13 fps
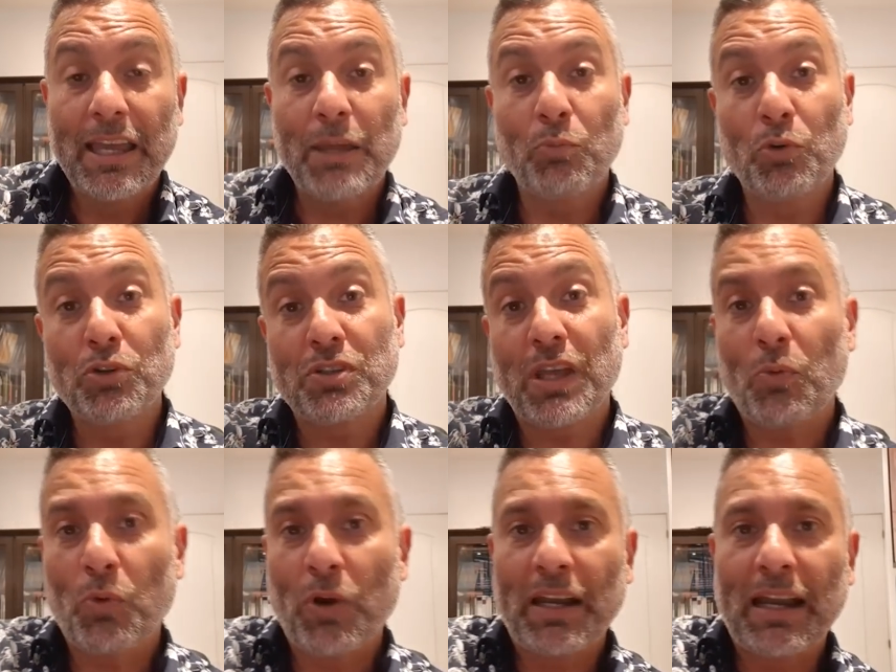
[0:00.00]
in which they
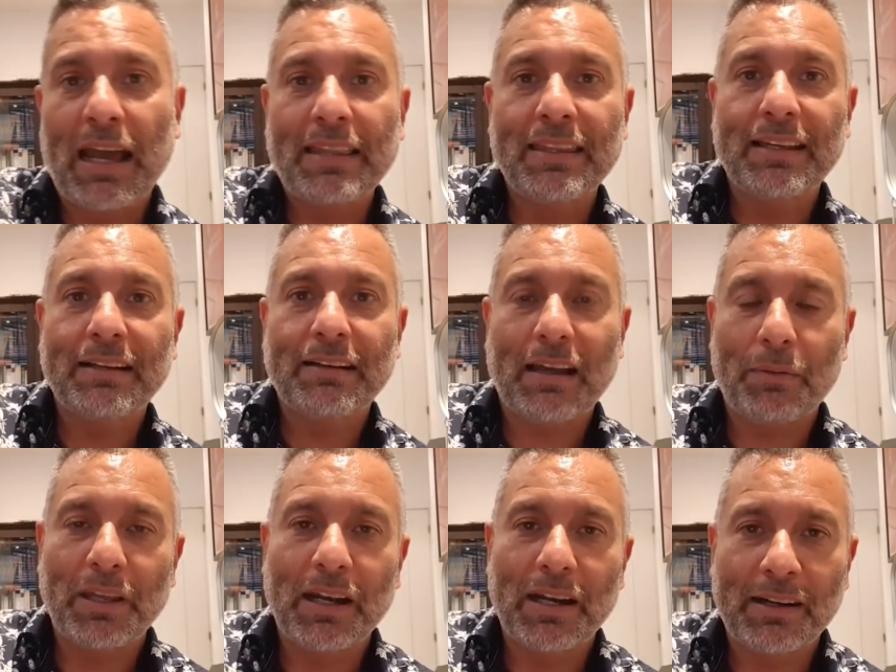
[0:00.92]
went and the
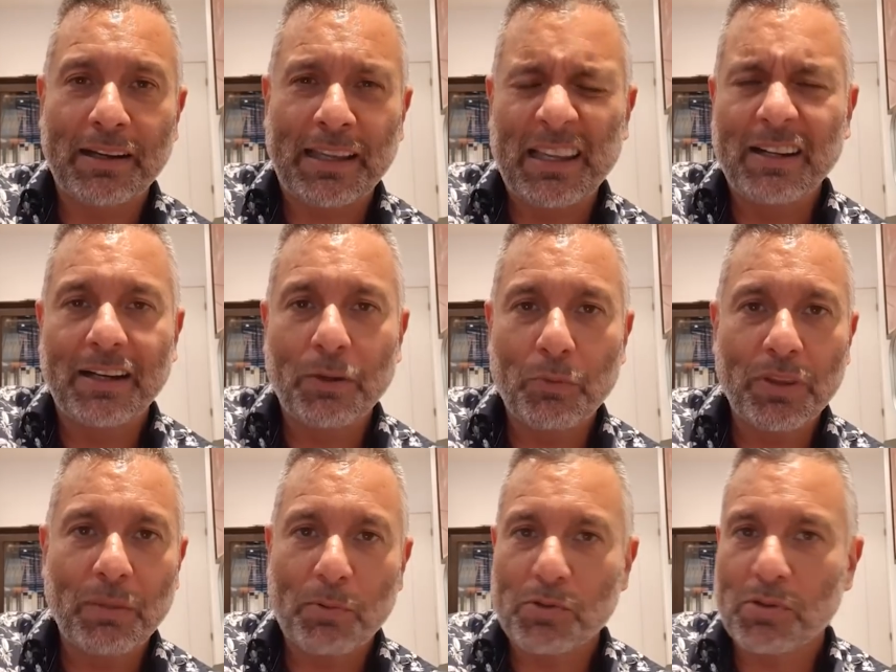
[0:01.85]
Javier Aguirre
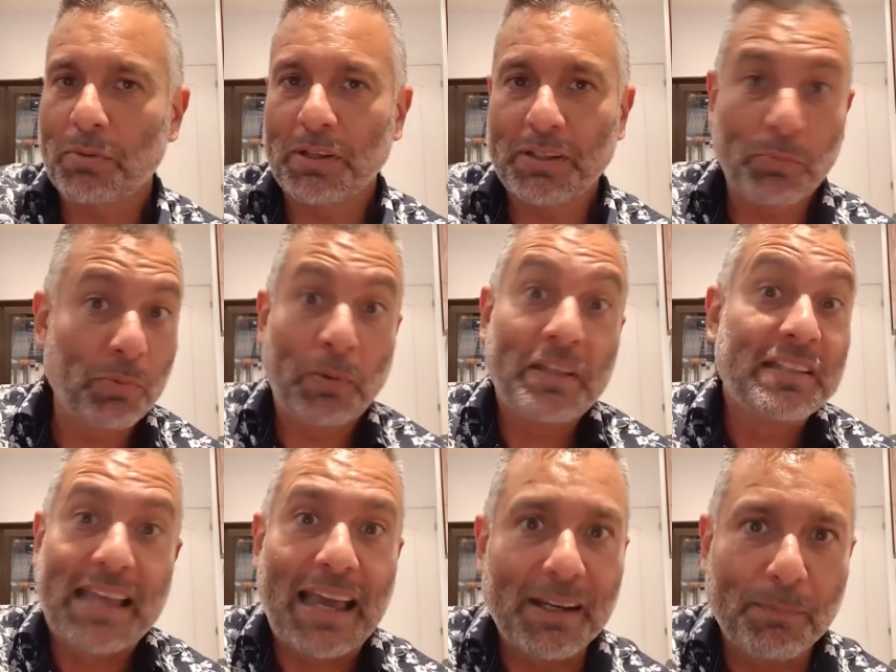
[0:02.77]
with the possibility of being
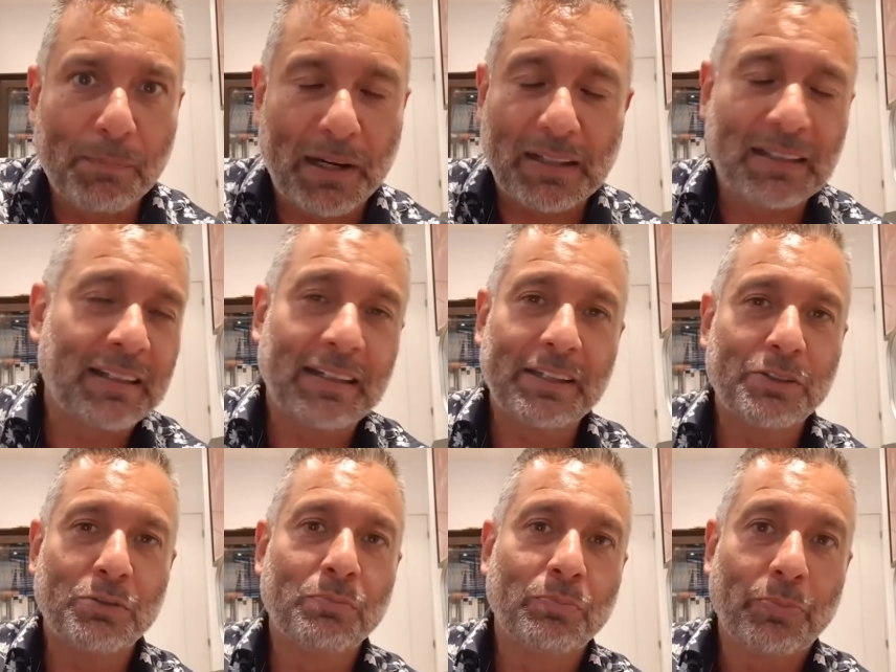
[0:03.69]
dead practically,
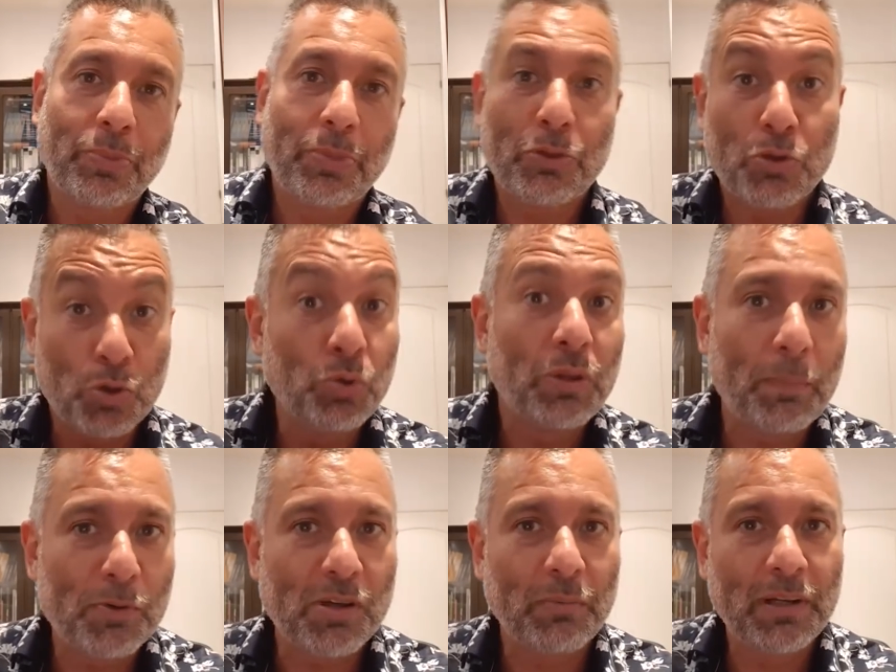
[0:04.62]
to the
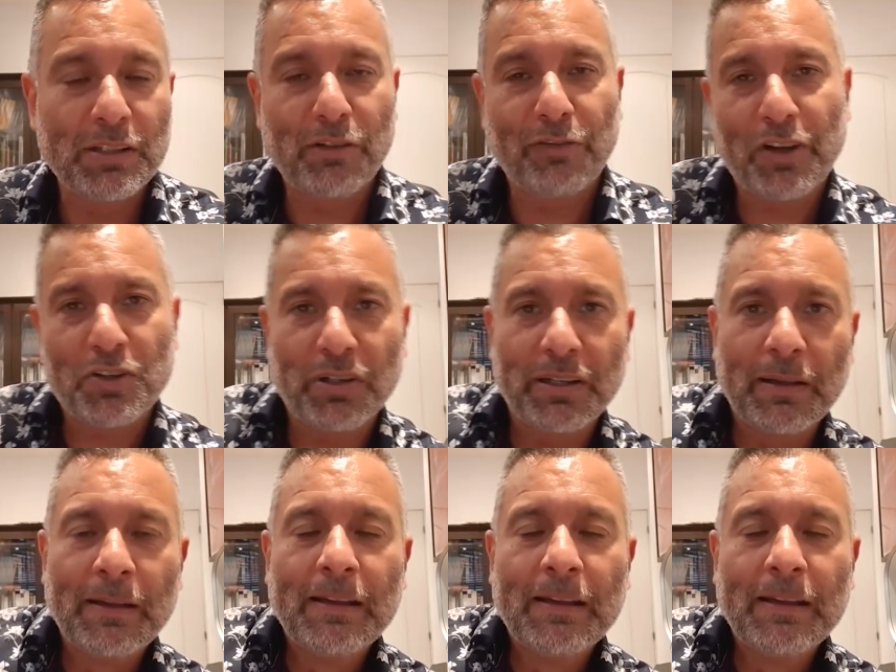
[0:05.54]
possibility of actually